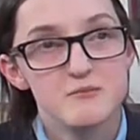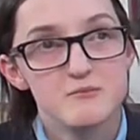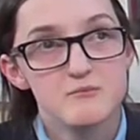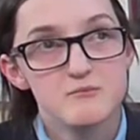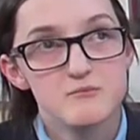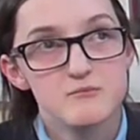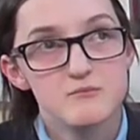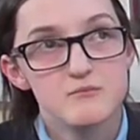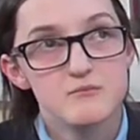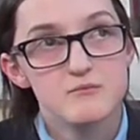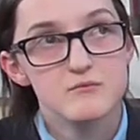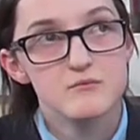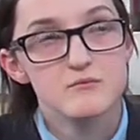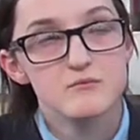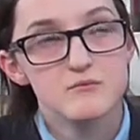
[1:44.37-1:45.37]

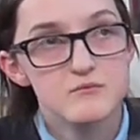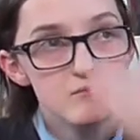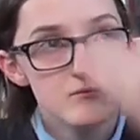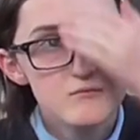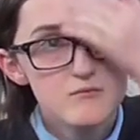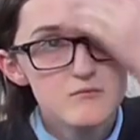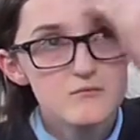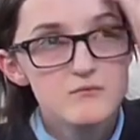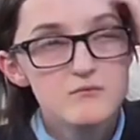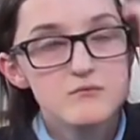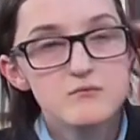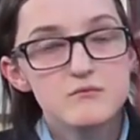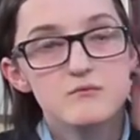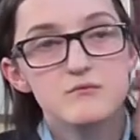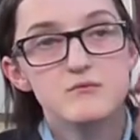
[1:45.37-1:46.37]

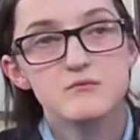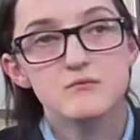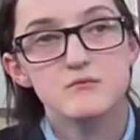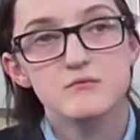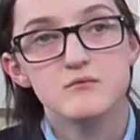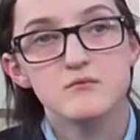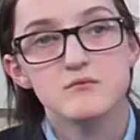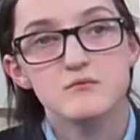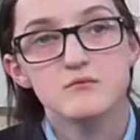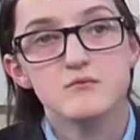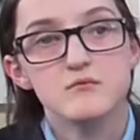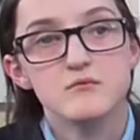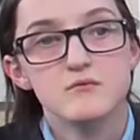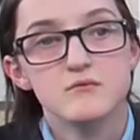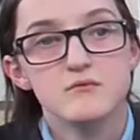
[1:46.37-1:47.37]

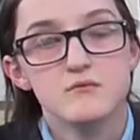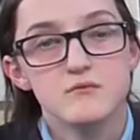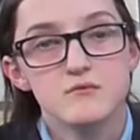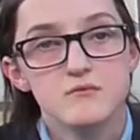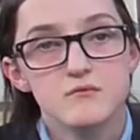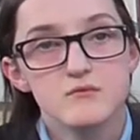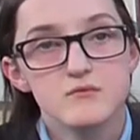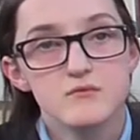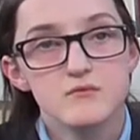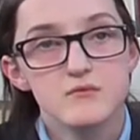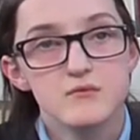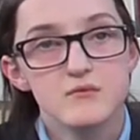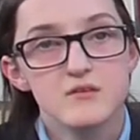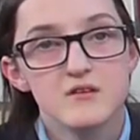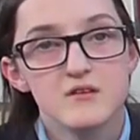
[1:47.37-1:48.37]

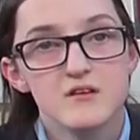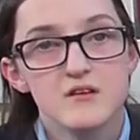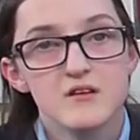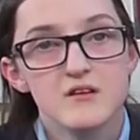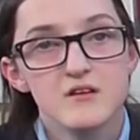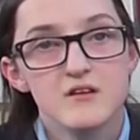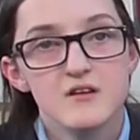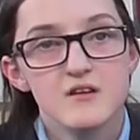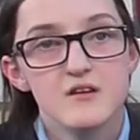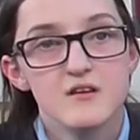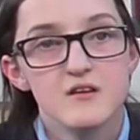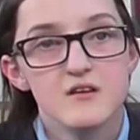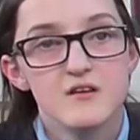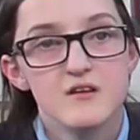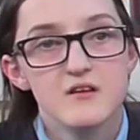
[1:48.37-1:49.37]

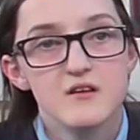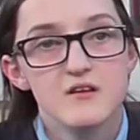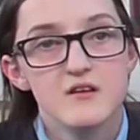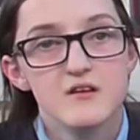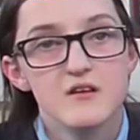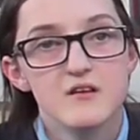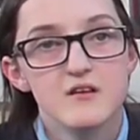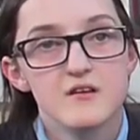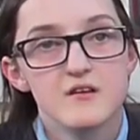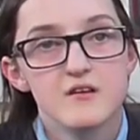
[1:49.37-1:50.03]
No words are spoken by the person on screen.